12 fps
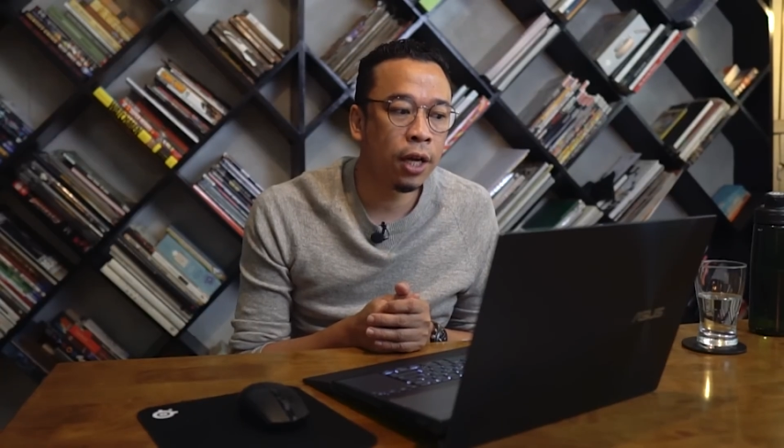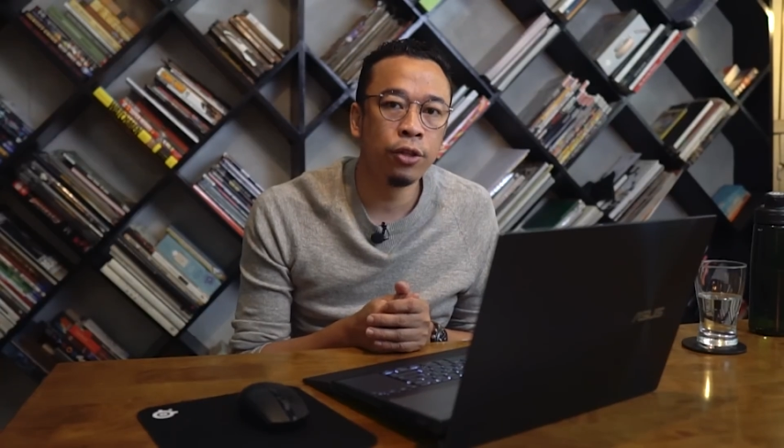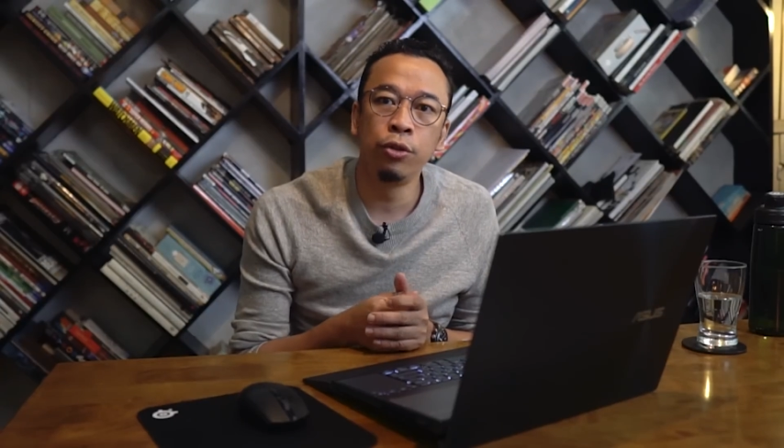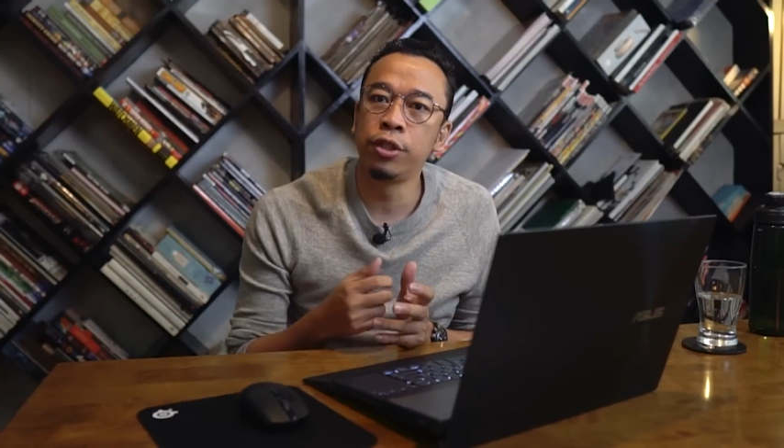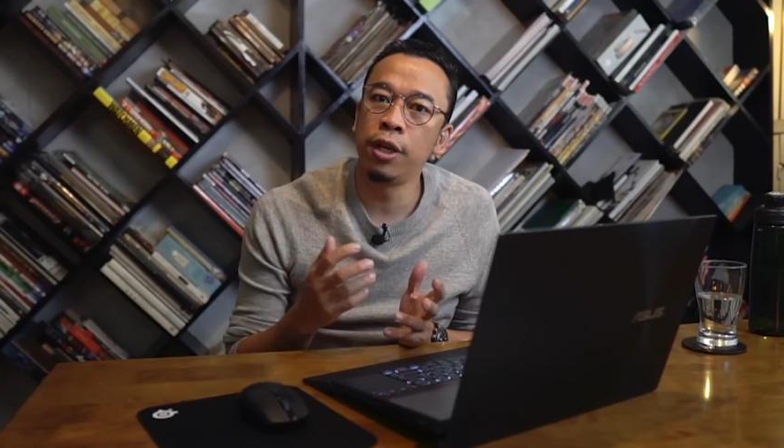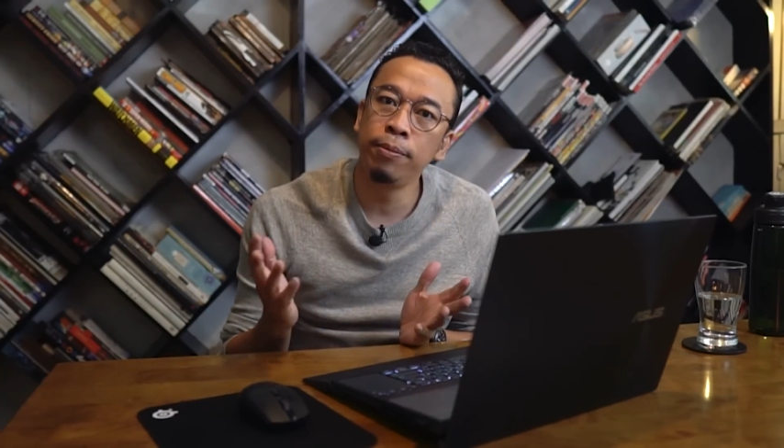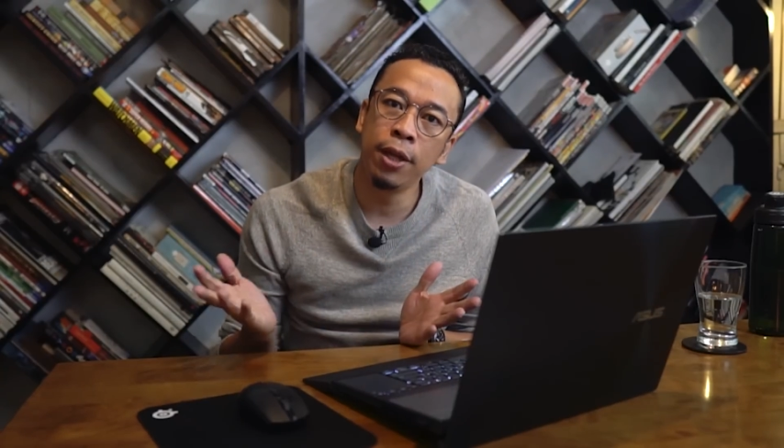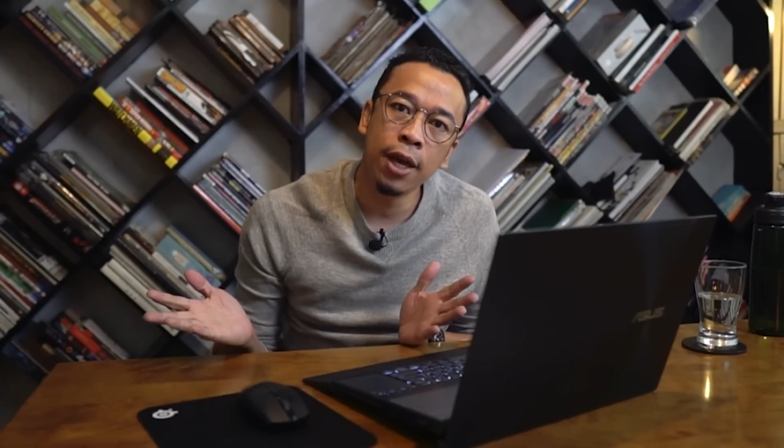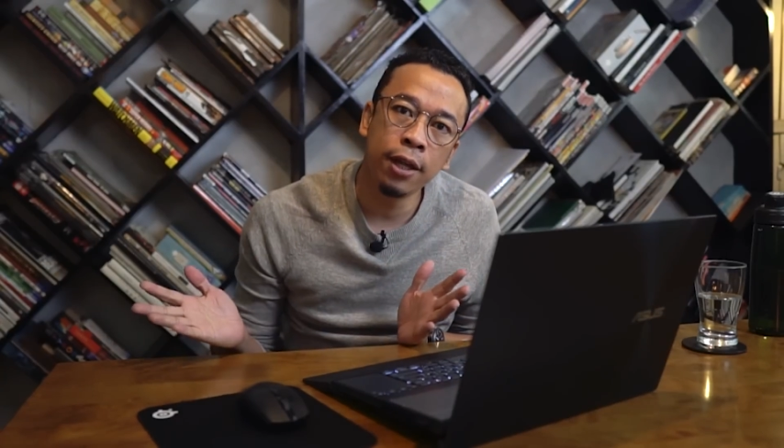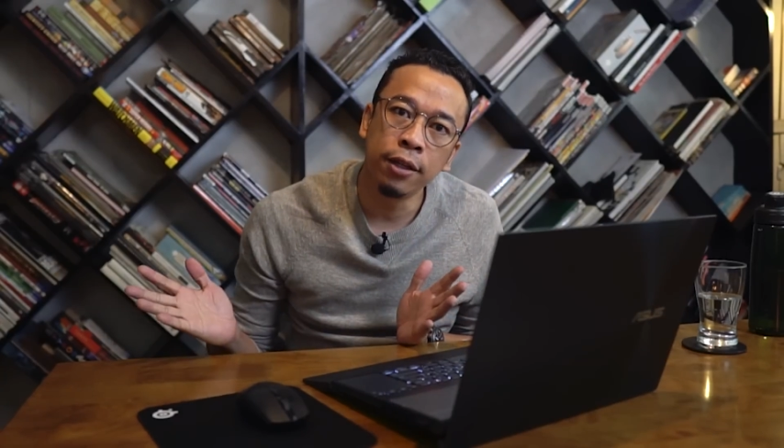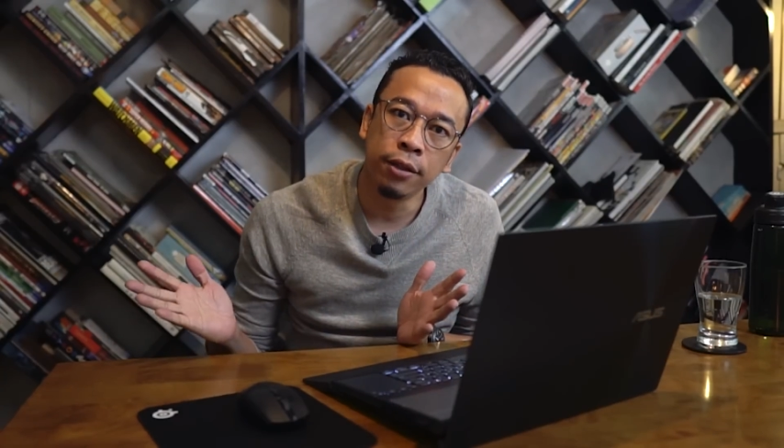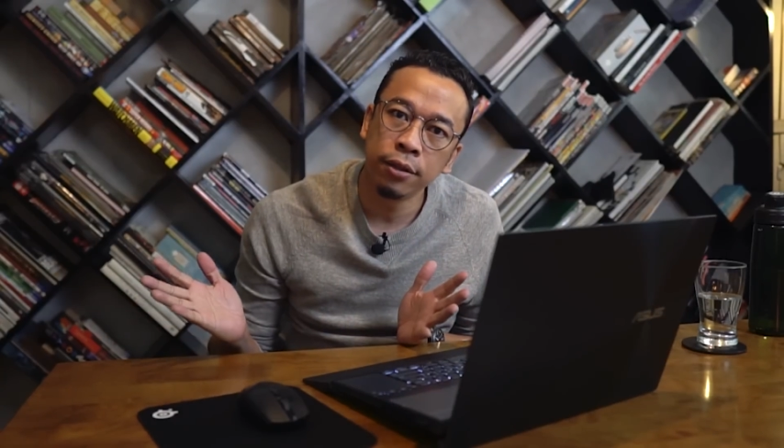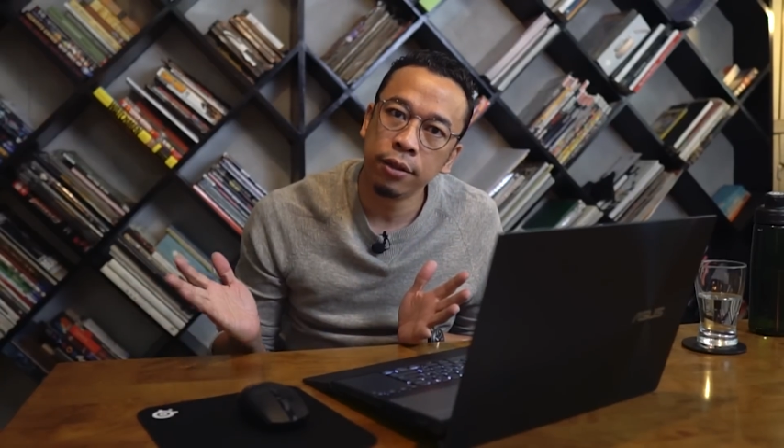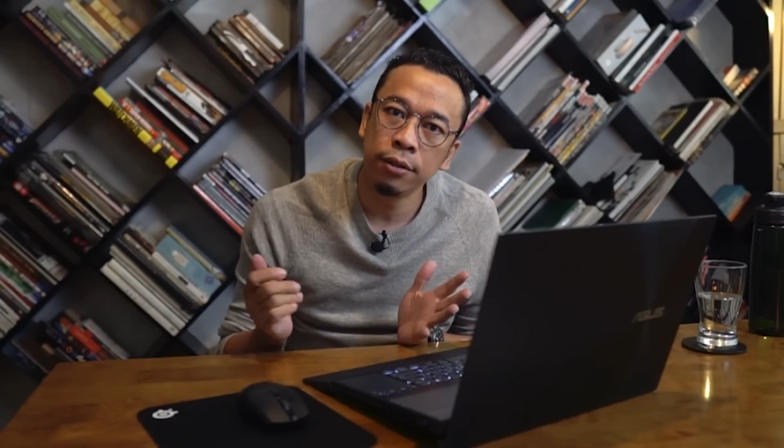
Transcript: I do a same-day edit.